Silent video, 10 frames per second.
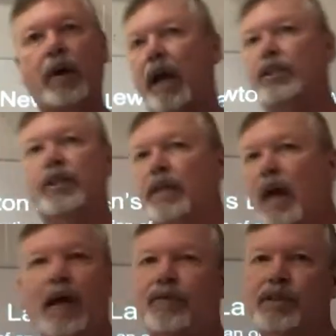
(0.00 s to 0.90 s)
actually
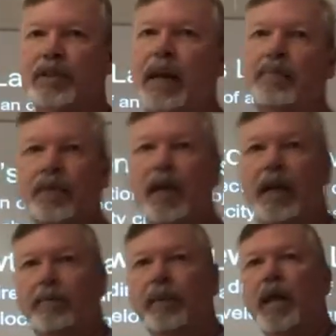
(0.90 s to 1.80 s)
not the same
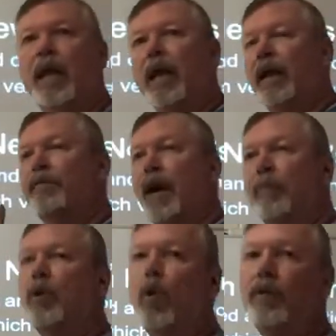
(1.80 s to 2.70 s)
thing. If
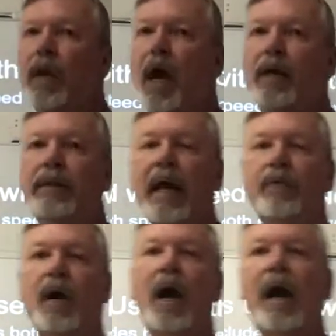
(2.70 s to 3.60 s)
I'm going
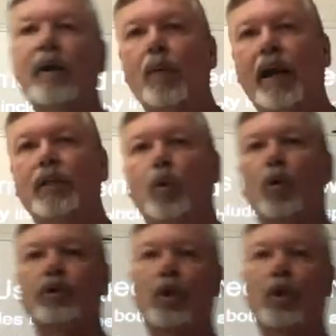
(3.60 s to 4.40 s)
down the highway towards